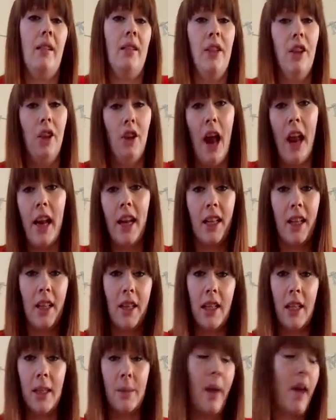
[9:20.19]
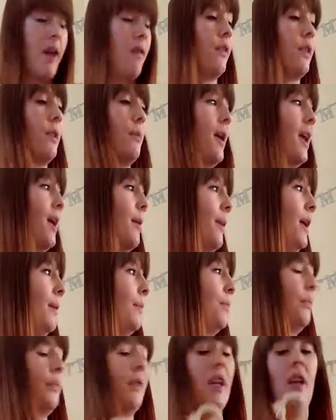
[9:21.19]
you know, anything that's better for the baby.
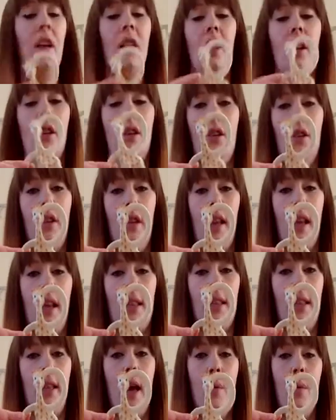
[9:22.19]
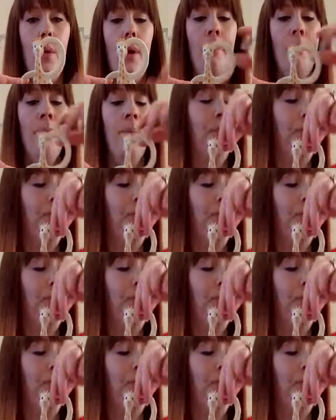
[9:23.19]
So that's that one.